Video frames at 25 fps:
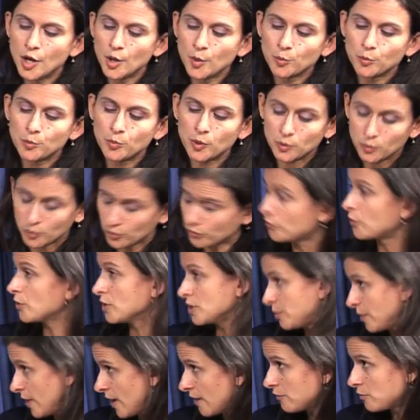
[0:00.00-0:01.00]
But of course,
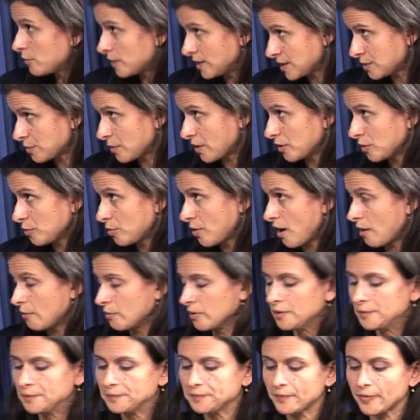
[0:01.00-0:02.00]
we have a wastewater
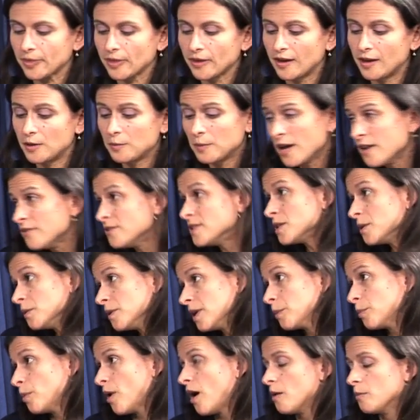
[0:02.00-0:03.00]
problem, and we have a
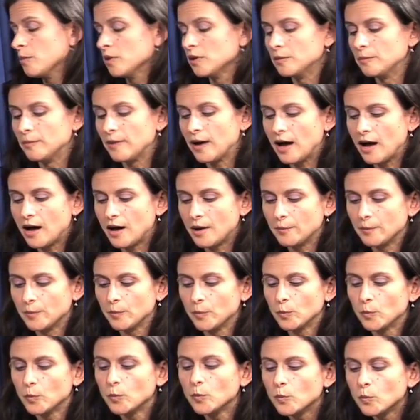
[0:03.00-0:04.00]
zoning problem. Um,
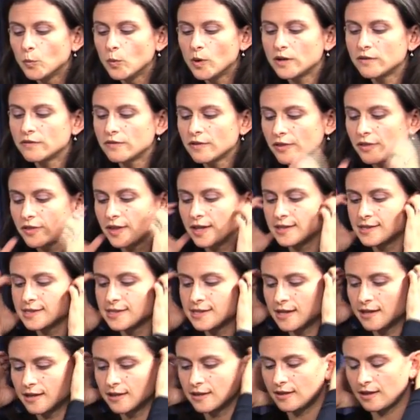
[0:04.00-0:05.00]
one of the things
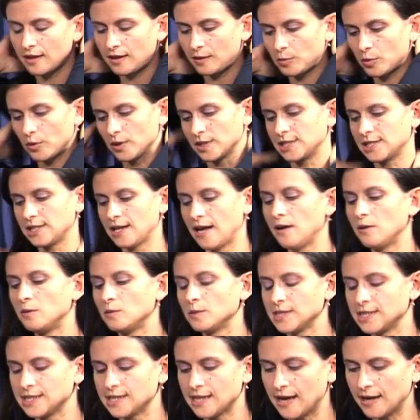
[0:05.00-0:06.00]
that they pointed out
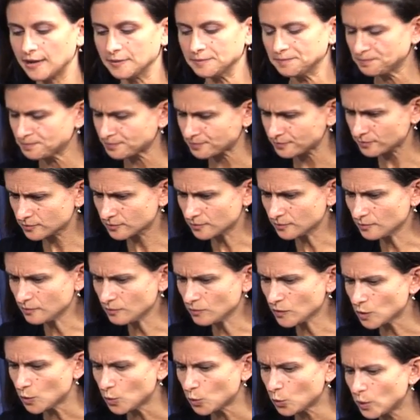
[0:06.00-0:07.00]
was that
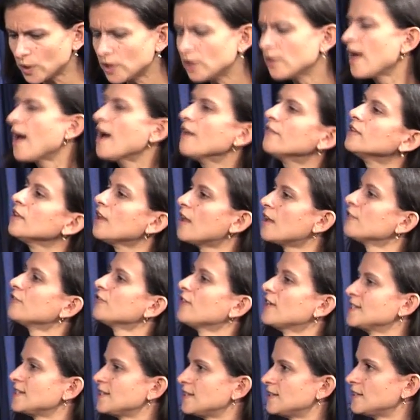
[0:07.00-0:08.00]
we don't have a lot of
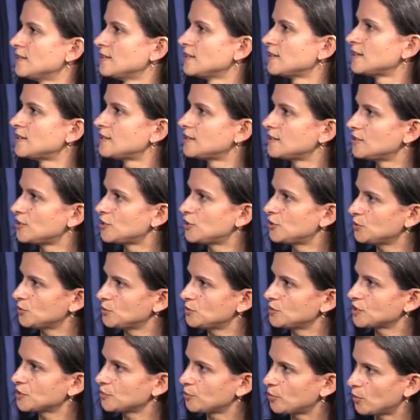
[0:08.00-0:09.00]
residents to
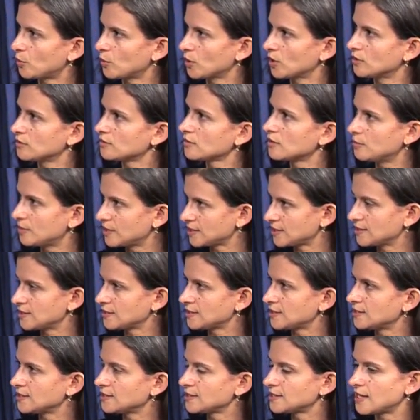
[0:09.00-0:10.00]
support the
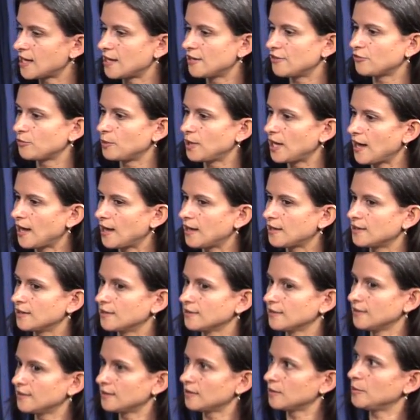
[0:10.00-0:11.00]
businesses. And if we had a
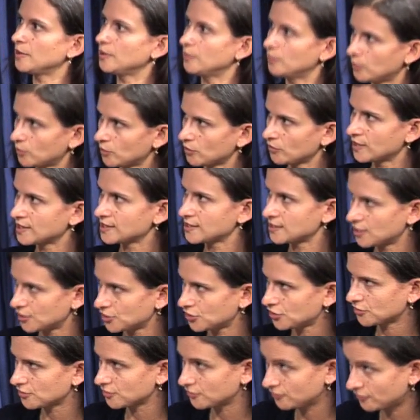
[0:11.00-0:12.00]
little bit more
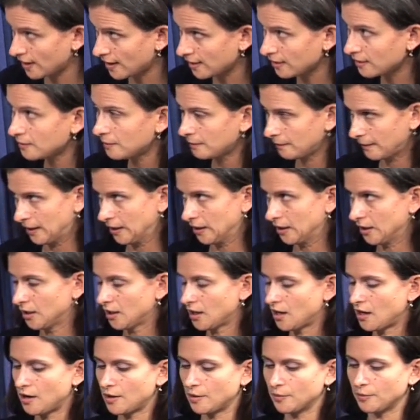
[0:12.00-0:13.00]
residential development
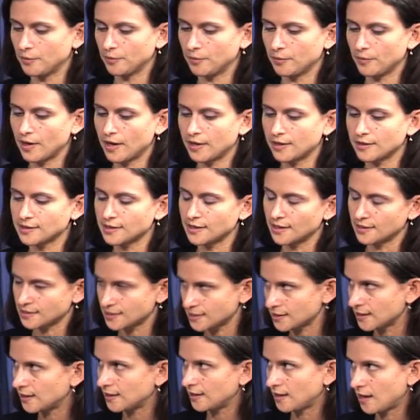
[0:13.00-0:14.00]
um, at, a, at a
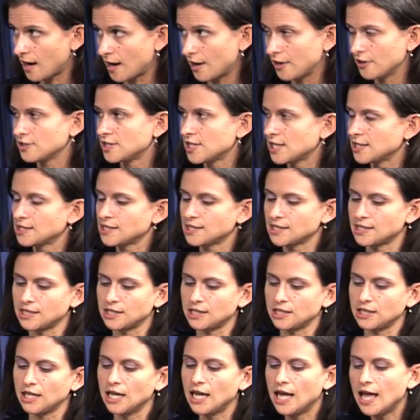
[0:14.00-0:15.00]
slightly higher
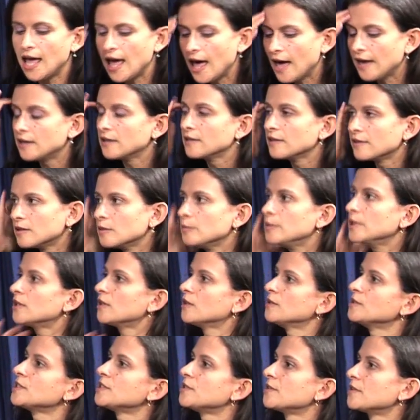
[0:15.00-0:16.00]
density and a little bit
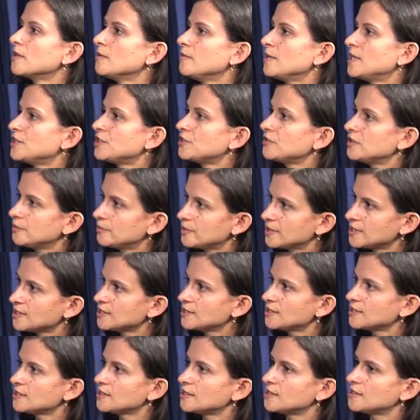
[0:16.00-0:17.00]
closer to the Main Street
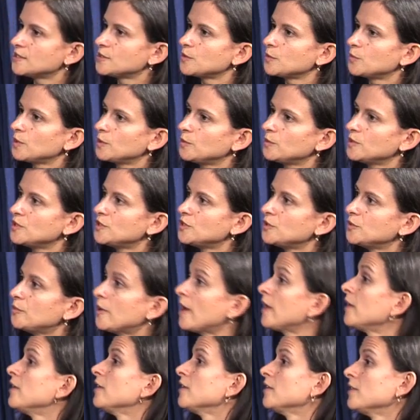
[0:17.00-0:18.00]
businesses, we would do
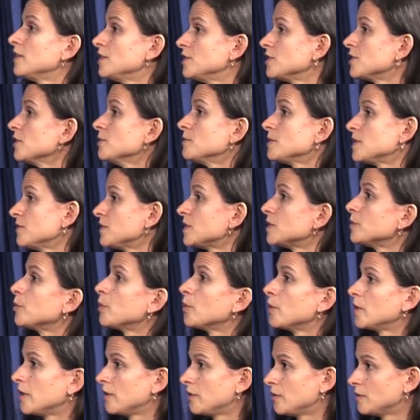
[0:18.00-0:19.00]
better in terms of
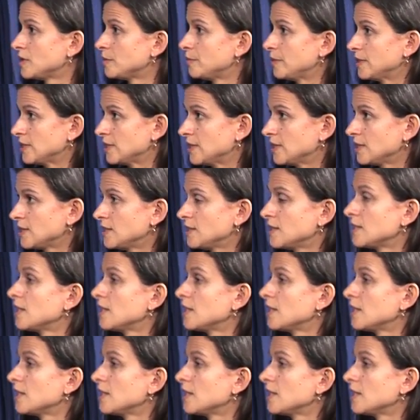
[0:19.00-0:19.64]
supporting those businesses